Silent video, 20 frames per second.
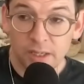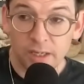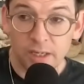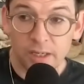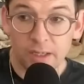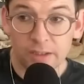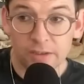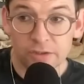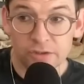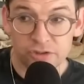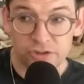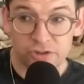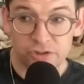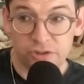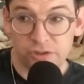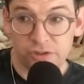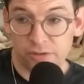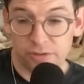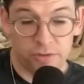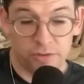
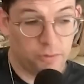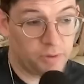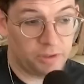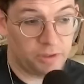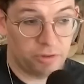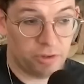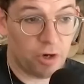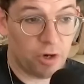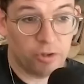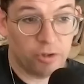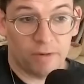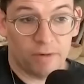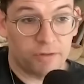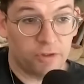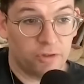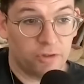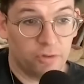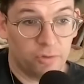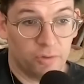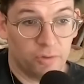All you have
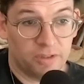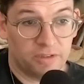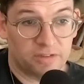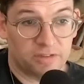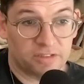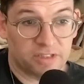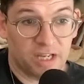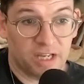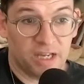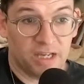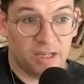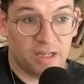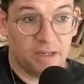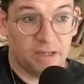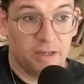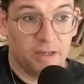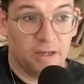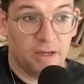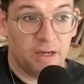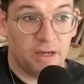to do is say
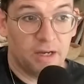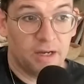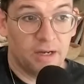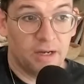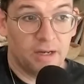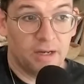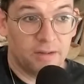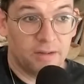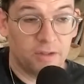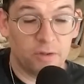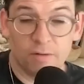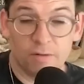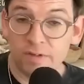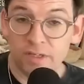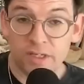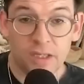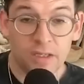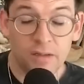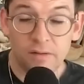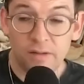that you have a
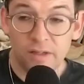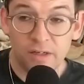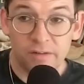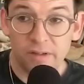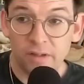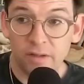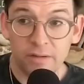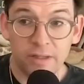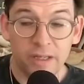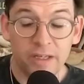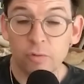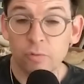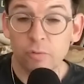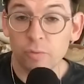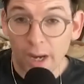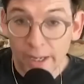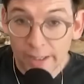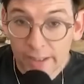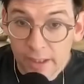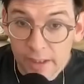kid in there, and they'll let you
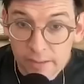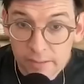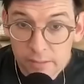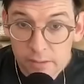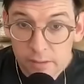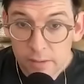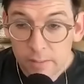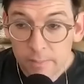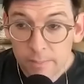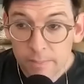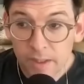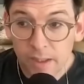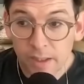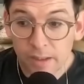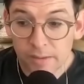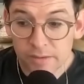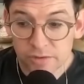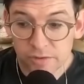right in.